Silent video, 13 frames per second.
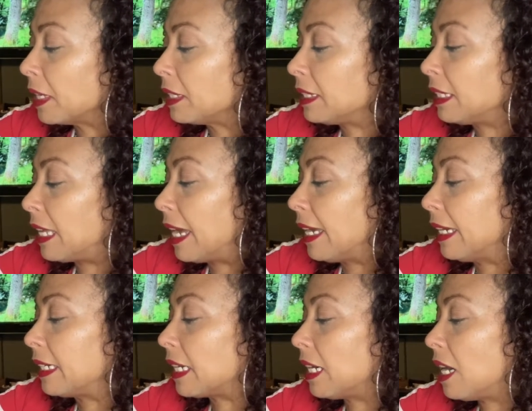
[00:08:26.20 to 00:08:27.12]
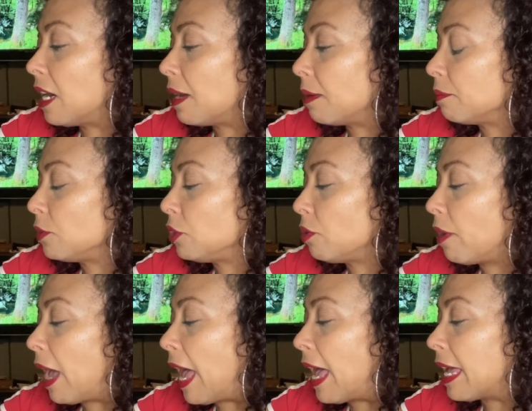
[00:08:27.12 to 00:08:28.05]
like um, you
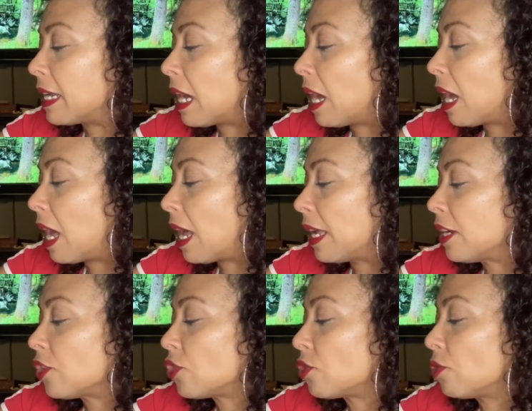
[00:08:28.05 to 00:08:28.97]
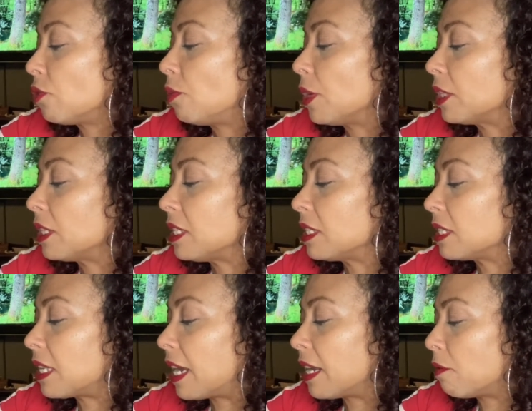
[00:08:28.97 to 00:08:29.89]
had a issue with this
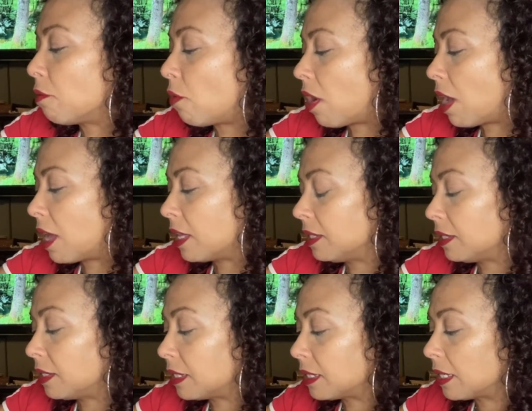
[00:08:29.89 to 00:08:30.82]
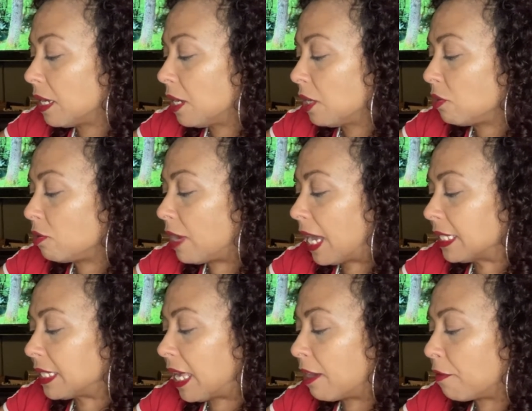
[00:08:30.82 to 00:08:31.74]
Knight of Wands. You
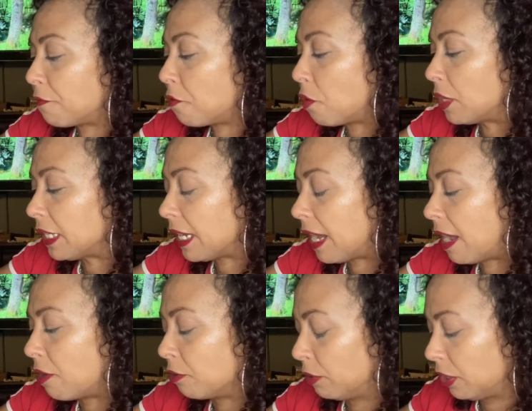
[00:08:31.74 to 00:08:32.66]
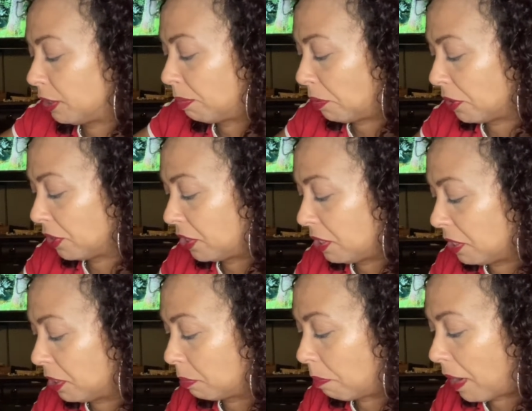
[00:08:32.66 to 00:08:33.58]
guys had a falling out. This person
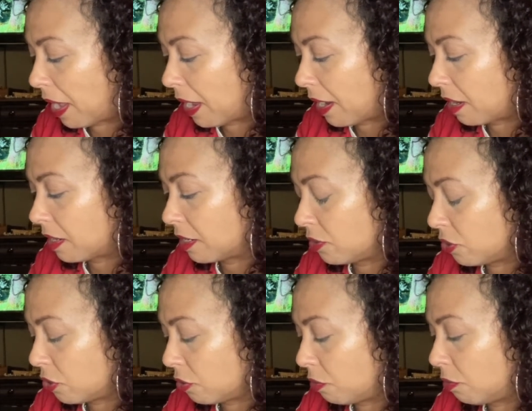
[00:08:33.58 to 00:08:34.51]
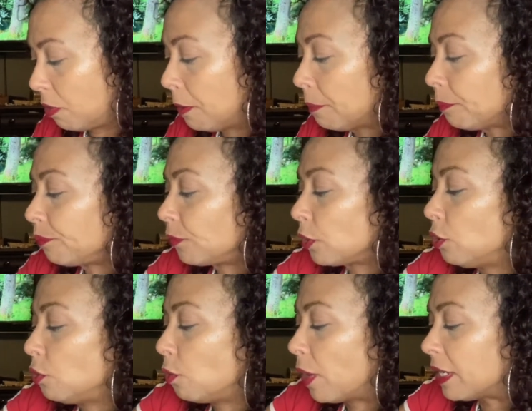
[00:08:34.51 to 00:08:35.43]
is spying on you.
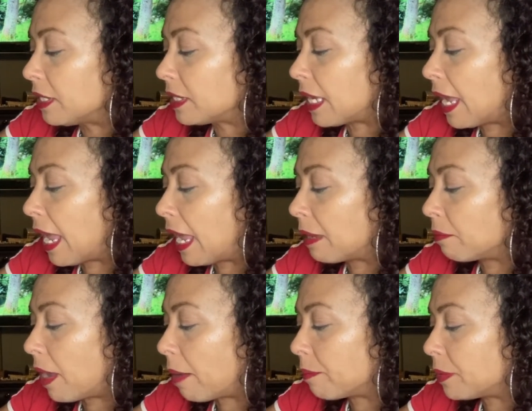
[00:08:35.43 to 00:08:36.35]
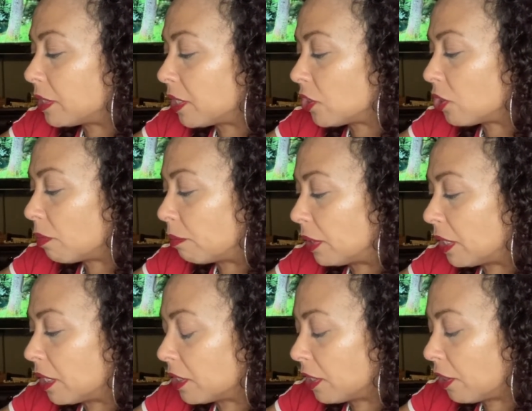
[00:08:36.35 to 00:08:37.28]
You went into hangman position
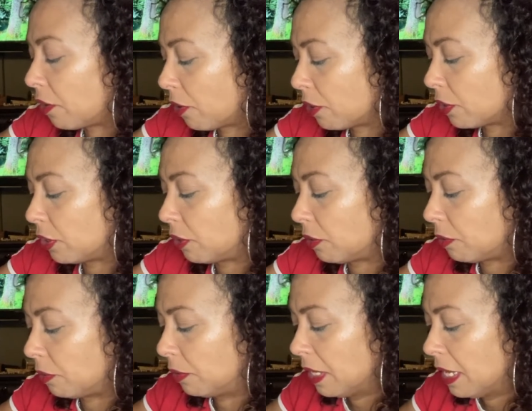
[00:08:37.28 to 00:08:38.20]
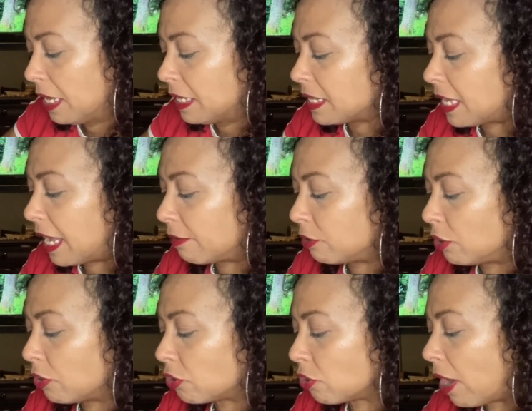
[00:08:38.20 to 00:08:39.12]
because it hurt you. Now
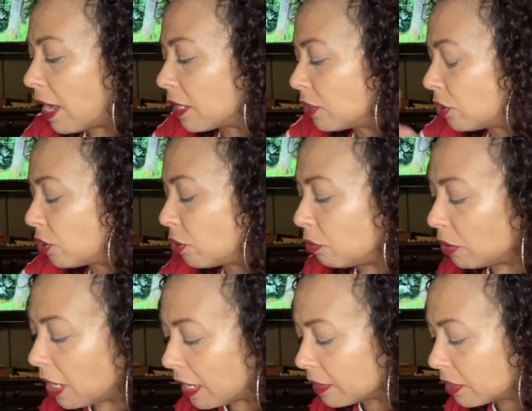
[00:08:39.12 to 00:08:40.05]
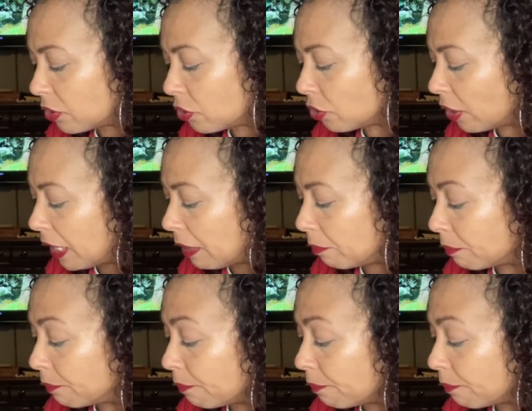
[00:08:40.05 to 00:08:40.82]
you're trying to concentrate